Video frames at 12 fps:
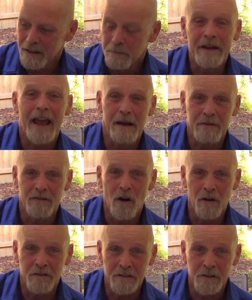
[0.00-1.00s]
became
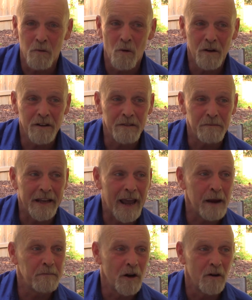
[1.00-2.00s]
involved in the war, and it
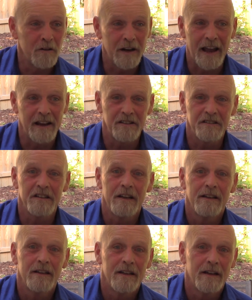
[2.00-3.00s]
became known as
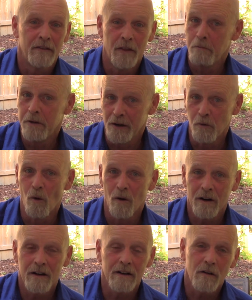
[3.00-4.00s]
the Big
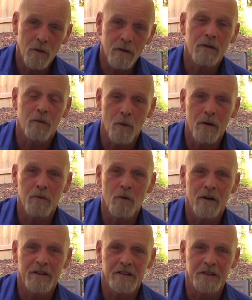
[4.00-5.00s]
War, or World
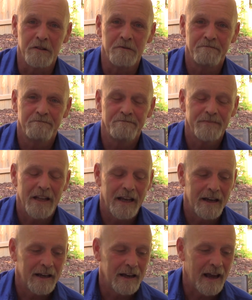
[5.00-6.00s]
War II.
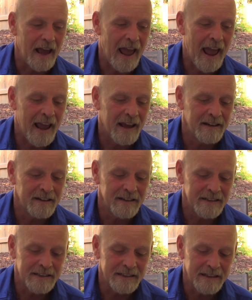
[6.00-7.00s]
And
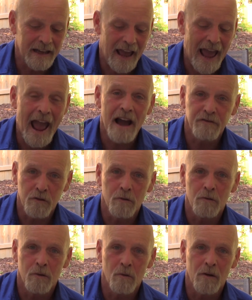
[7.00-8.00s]
after
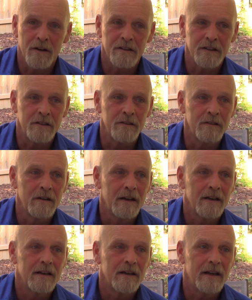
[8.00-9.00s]
World War II,
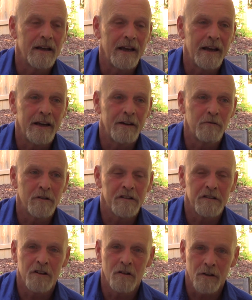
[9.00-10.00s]
it
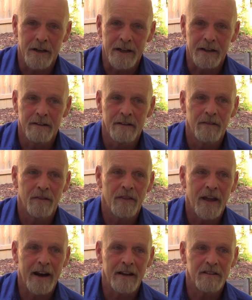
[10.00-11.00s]
was agreed
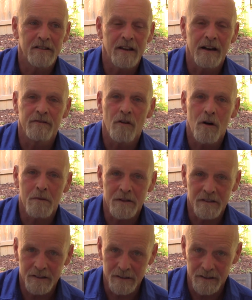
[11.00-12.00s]
that instead of
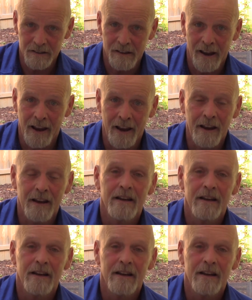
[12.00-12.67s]
Armistice Day,